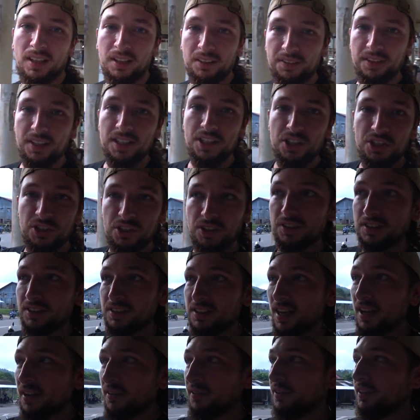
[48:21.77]
think you should
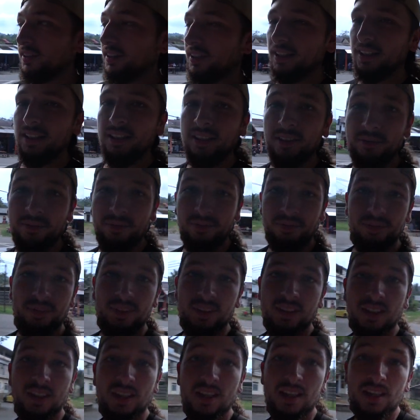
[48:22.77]
definitely,
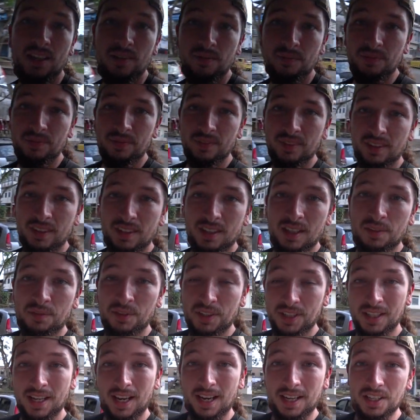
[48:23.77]
if
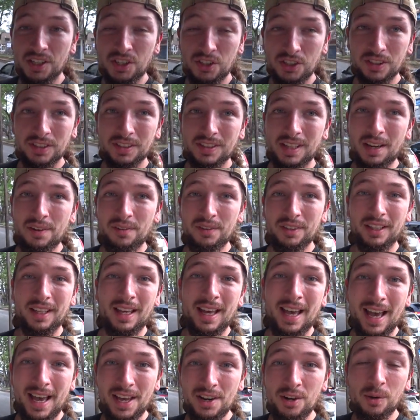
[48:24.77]
you can, you should definitely
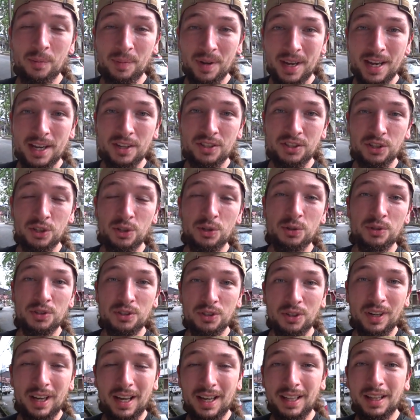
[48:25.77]
head up here to
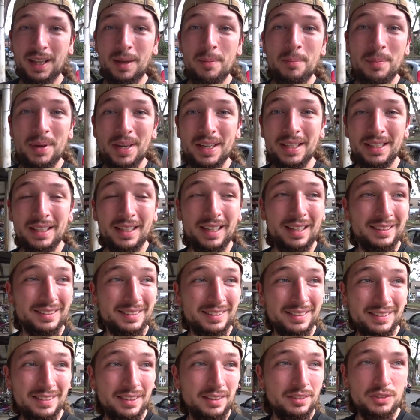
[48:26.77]
Sungai Lembing and
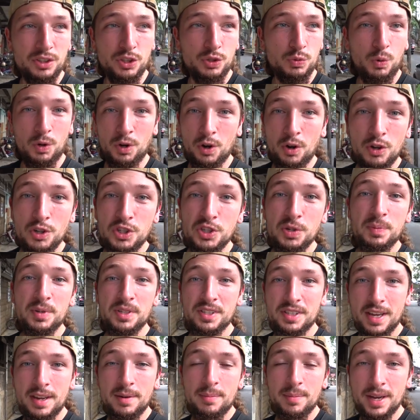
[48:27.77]
just
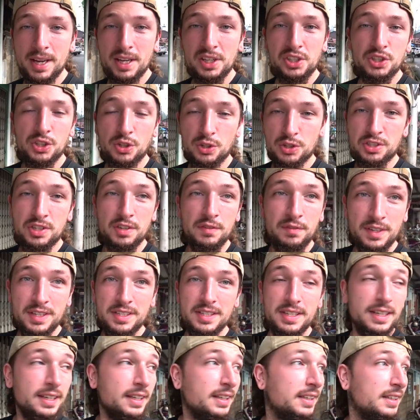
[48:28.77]
100% make sure to
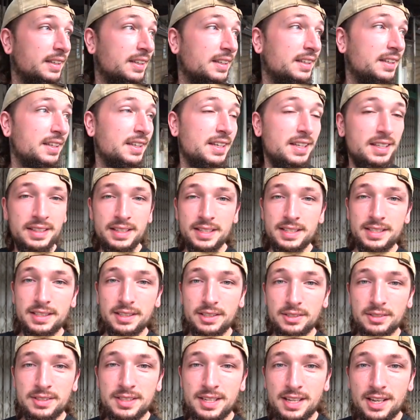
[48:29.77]
visit this
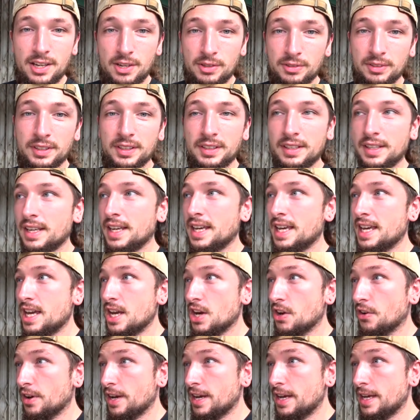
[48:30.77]
little town
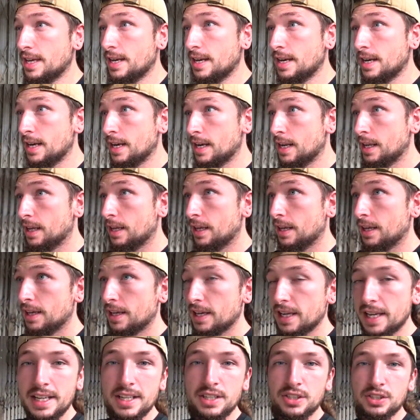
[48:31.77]
here in
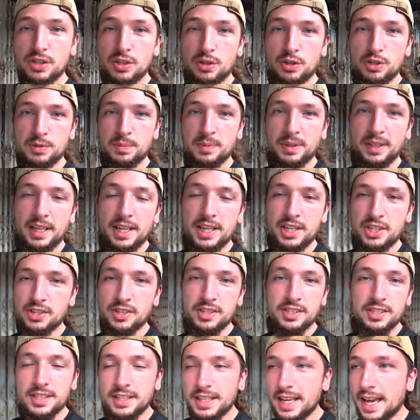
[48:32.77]
East Coast Malaysia.
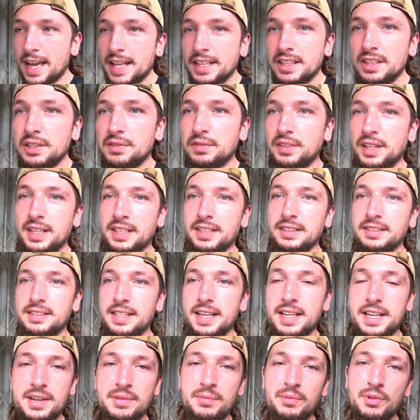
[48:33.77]
It's at the end of like a
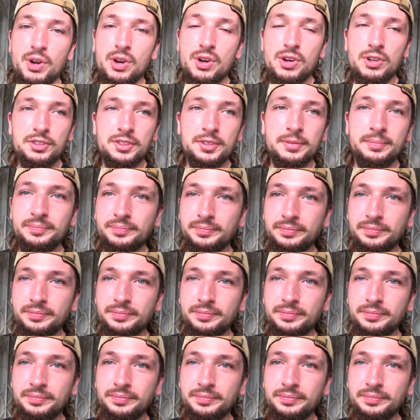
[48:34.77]
dead end road.